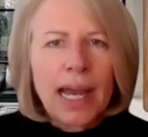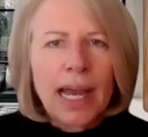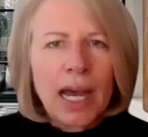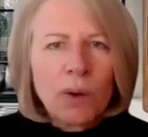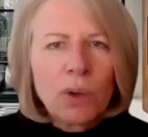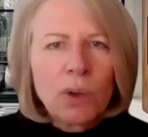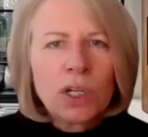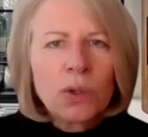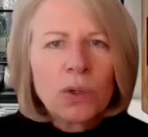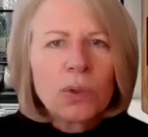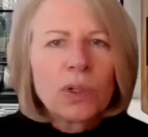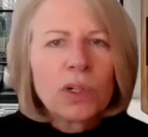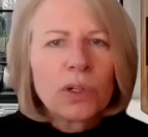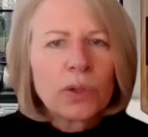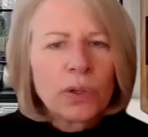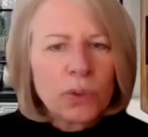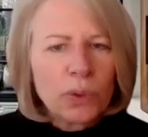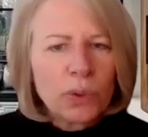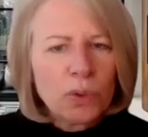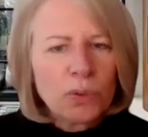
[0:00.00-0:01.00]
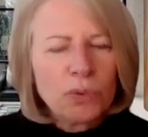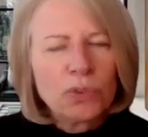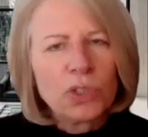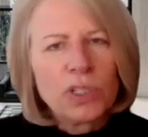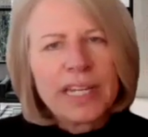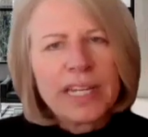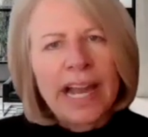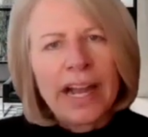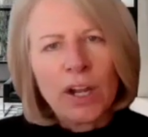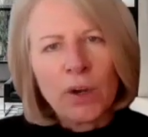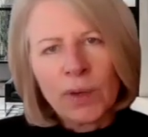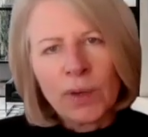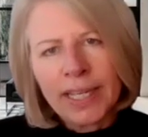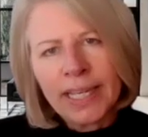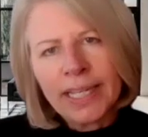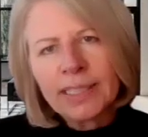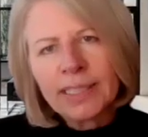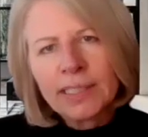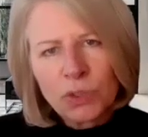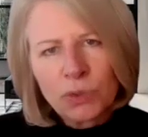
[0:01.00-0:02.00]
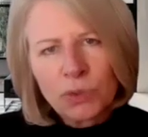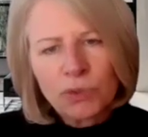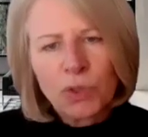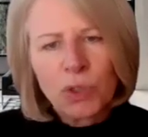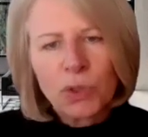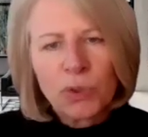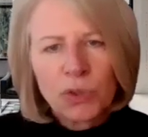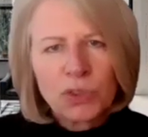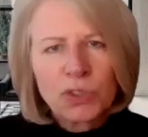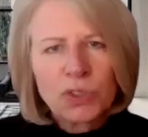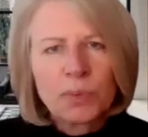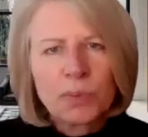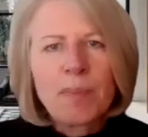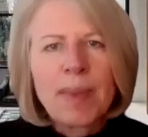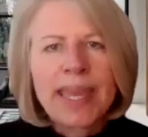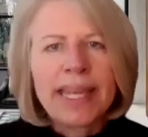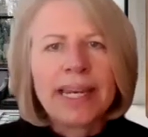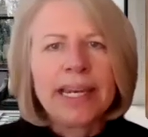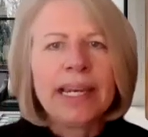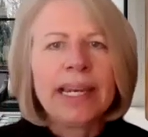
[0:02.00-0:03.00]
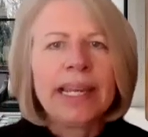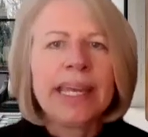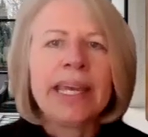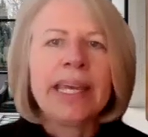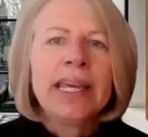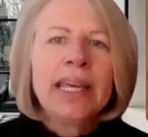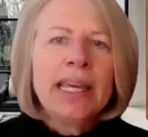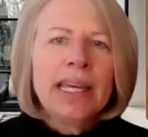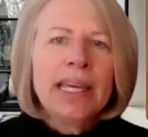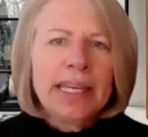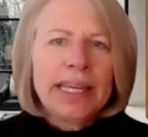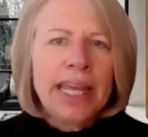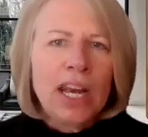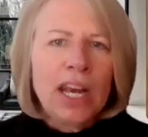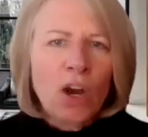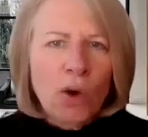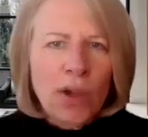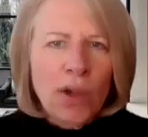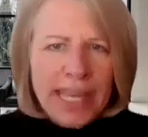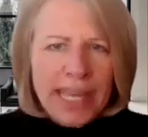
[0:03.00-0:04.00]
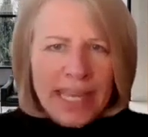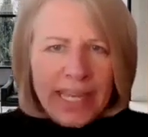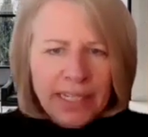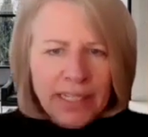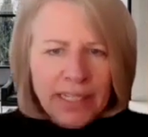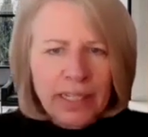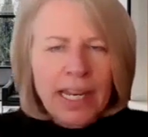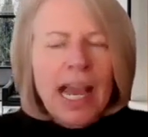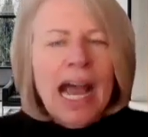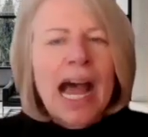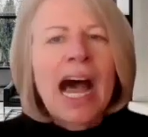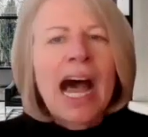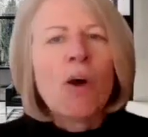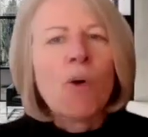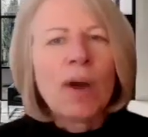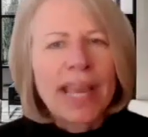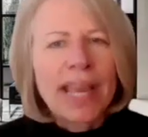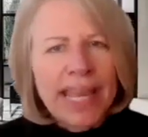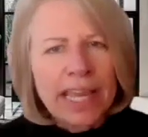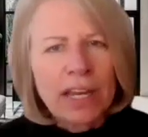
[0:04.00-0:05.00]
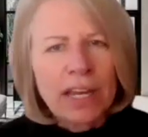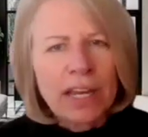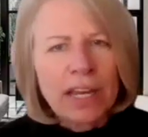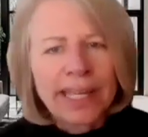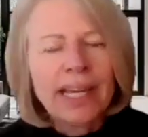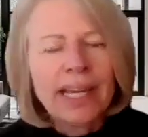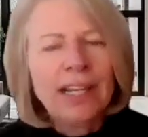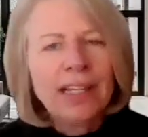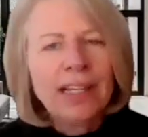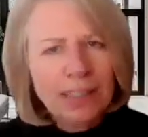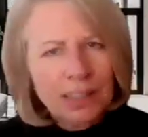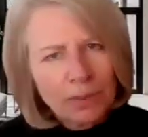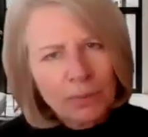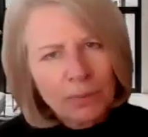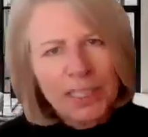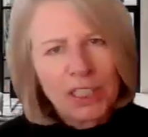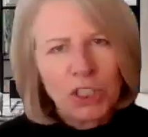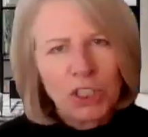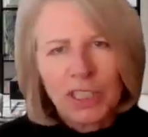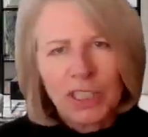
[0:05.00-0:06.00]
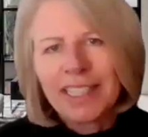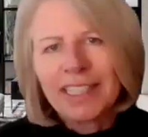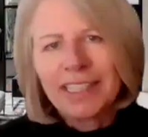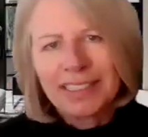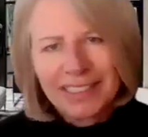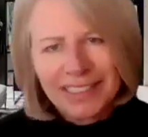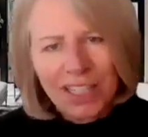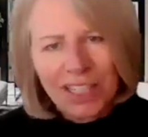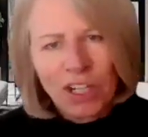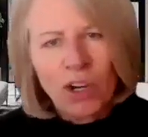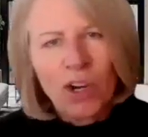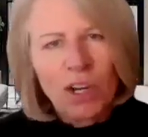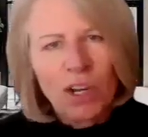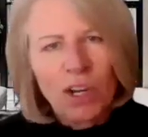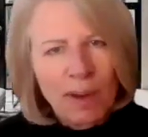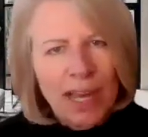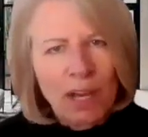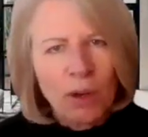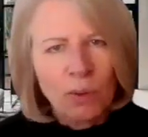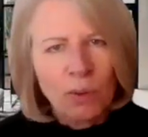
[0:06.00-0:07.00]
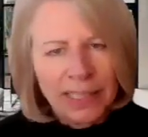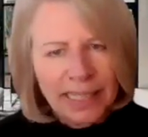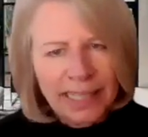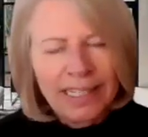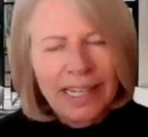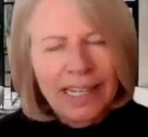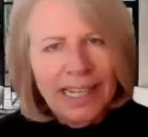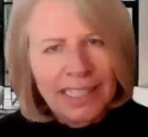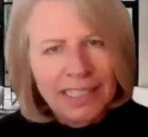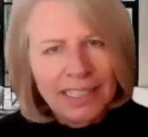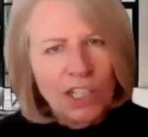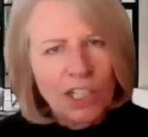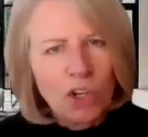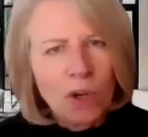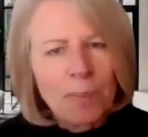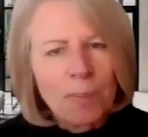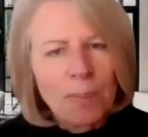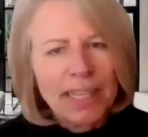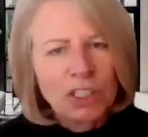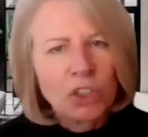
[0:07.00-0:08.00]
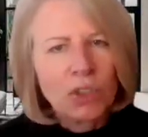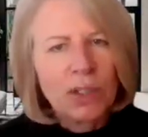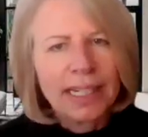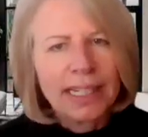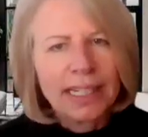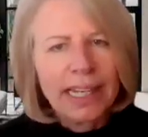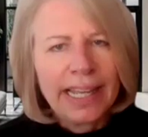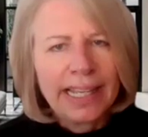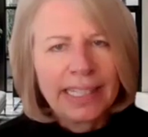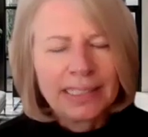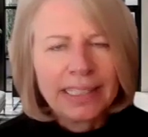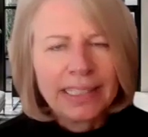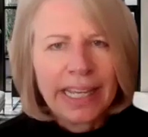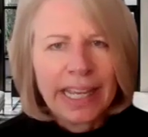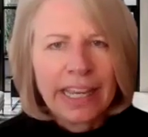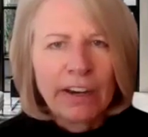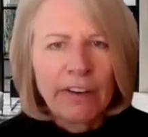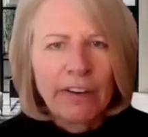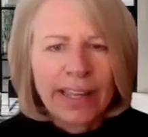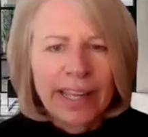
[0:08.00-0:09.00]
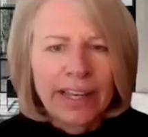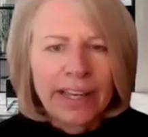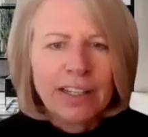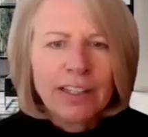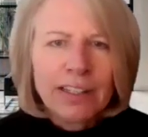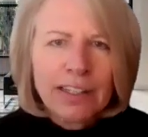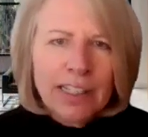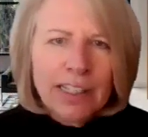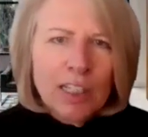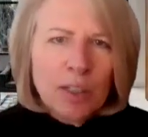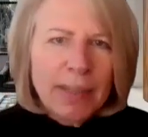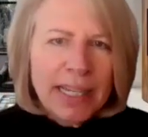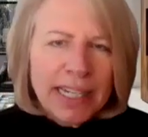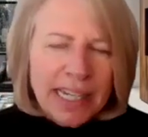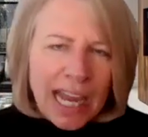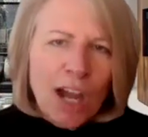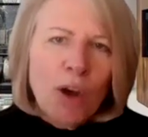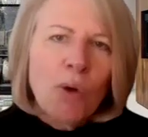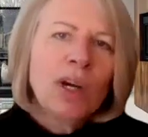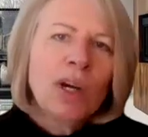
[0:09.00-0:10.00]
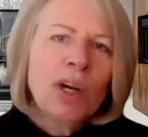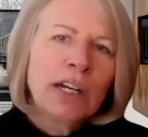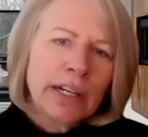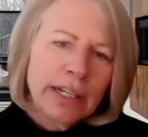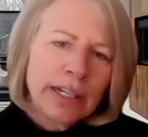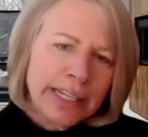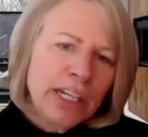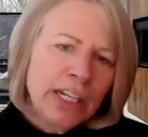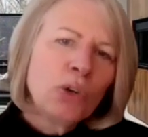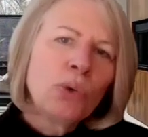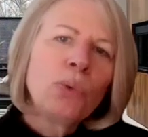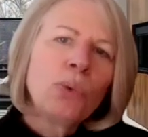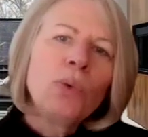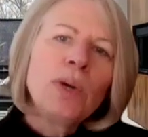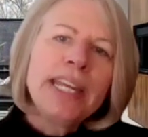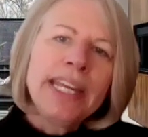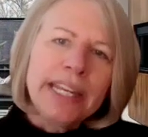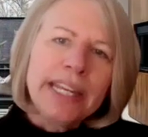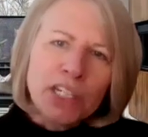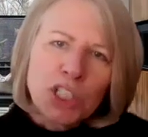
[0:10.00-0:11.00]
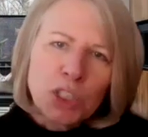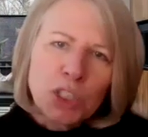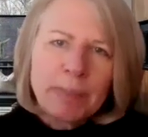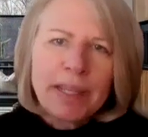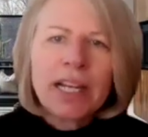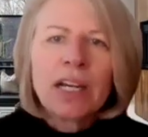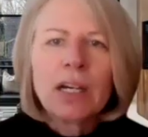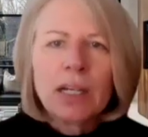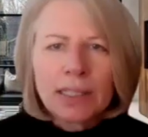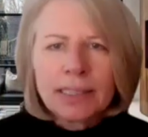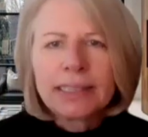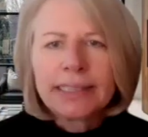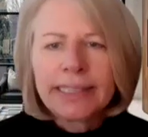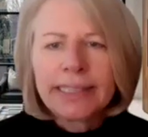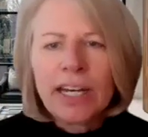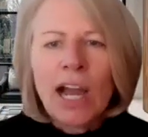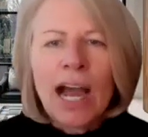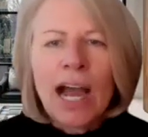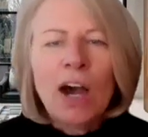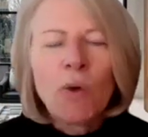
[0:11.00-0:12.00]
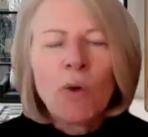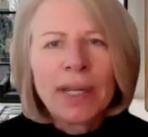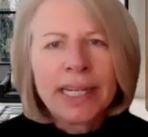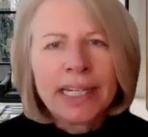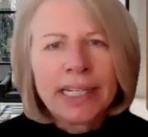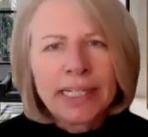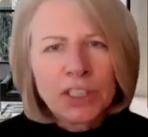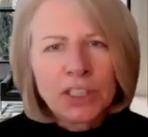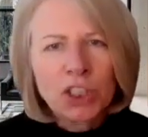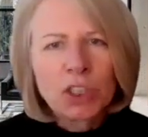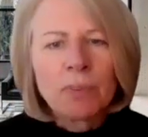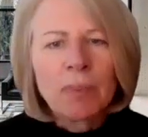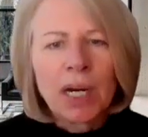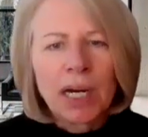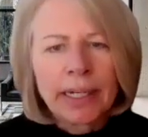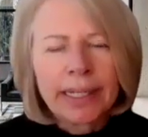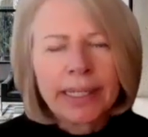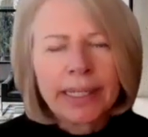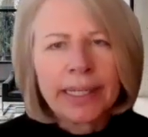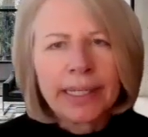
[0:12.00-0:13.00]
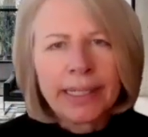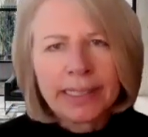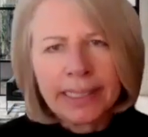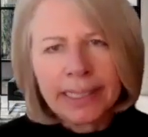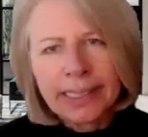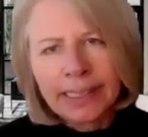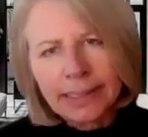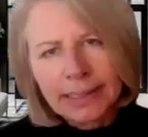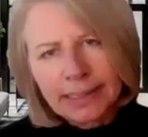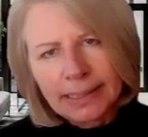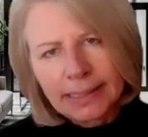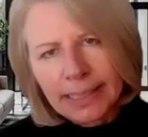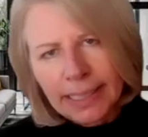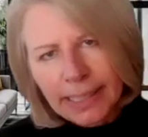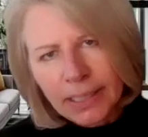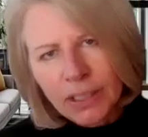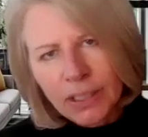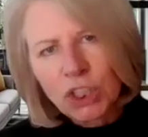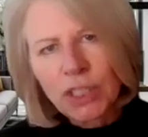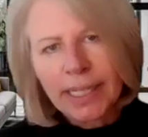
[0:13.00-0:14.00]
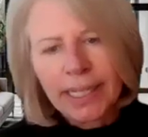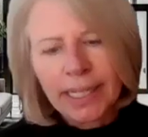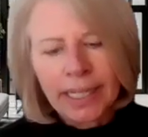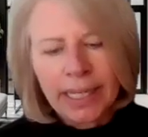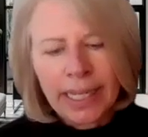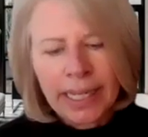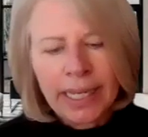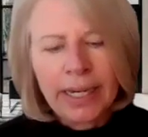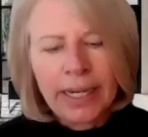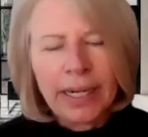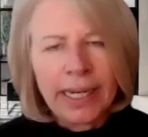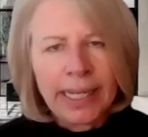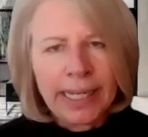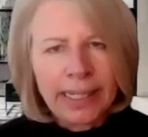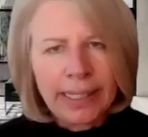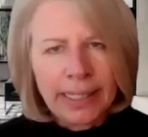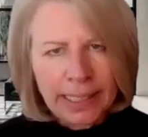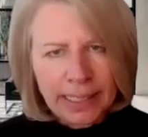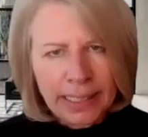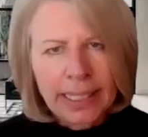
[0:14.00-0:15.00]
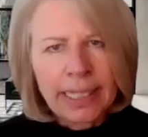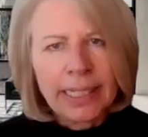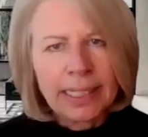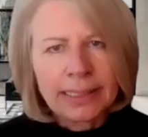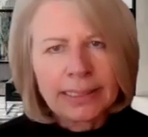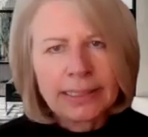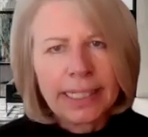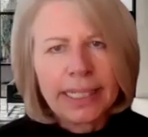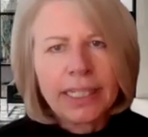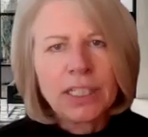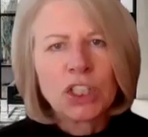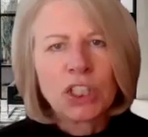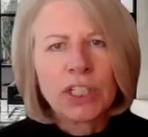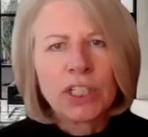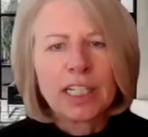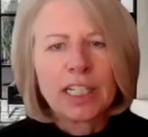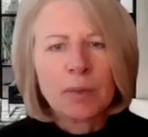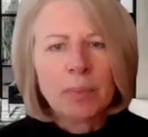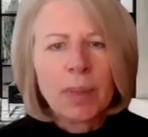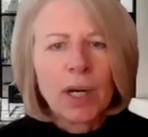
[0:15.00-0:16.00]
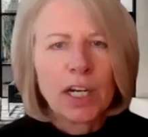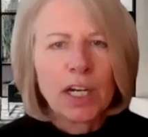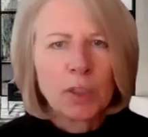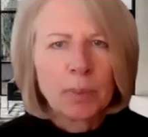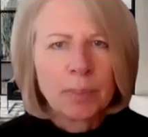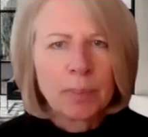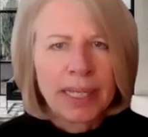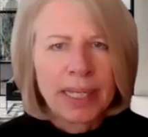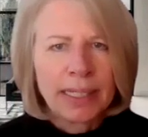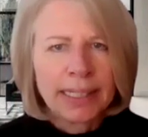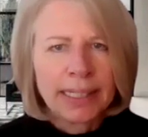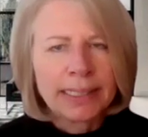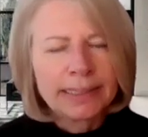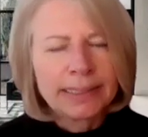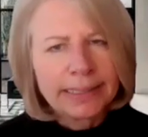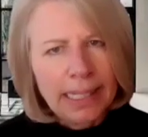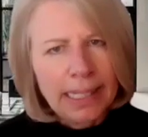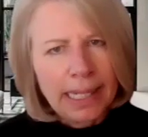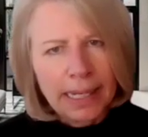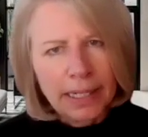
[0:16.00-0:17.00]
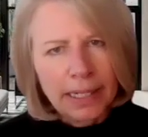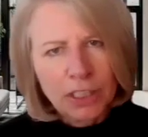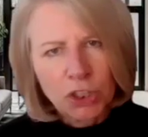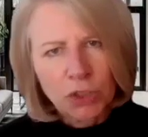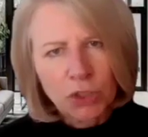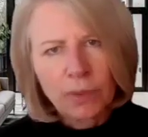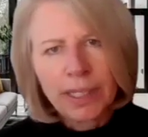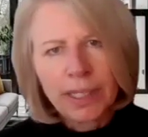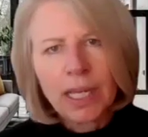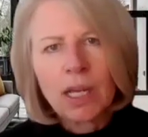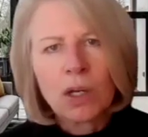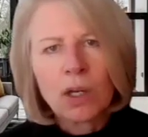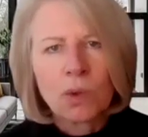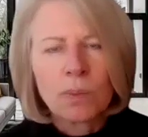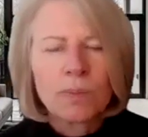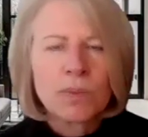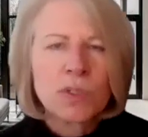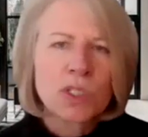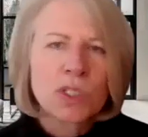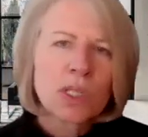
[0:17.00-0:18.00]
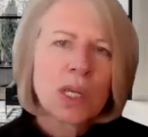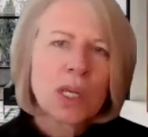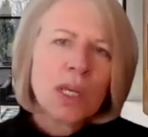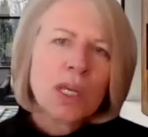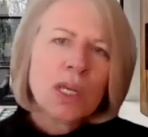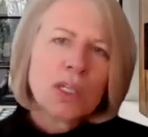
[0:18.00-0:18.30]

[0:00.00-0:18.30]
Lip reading: Our core goal for now is to focus mainly, in our area, which is, around Atlanta or Metro Atlanta area, but our, reach, because, our niche market in the staging in the staging department is luxury homes.